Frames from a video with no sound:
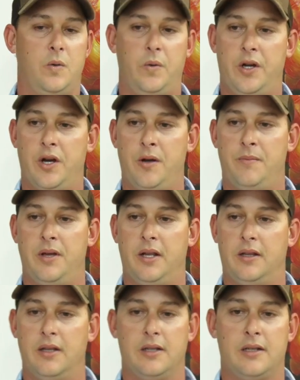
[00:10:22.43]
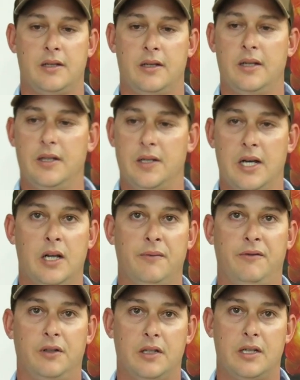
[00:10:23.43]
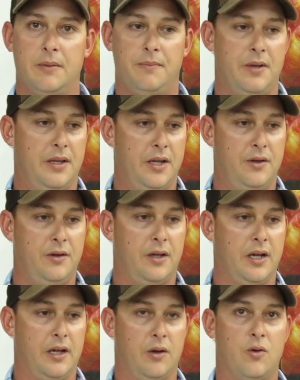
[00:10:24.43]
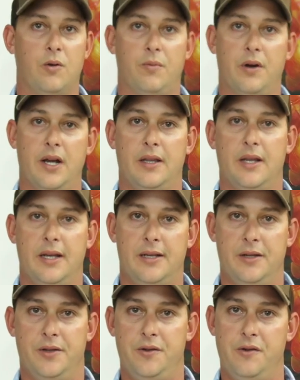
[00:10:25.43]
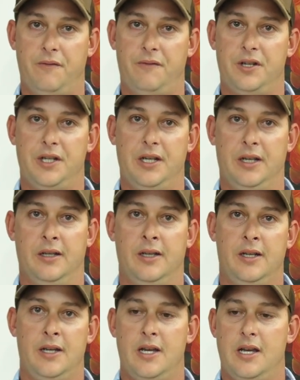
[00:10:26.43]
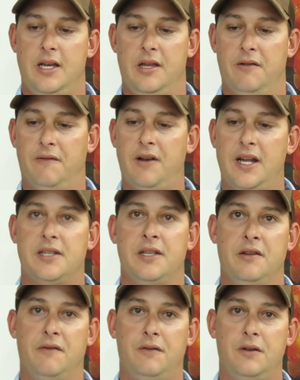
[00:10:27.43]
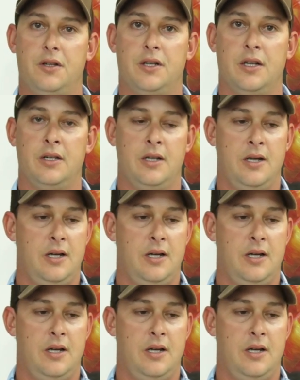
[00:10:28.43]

We hope that this is a helpful tip and that you can incorporate that into your fishing in the flats in the future.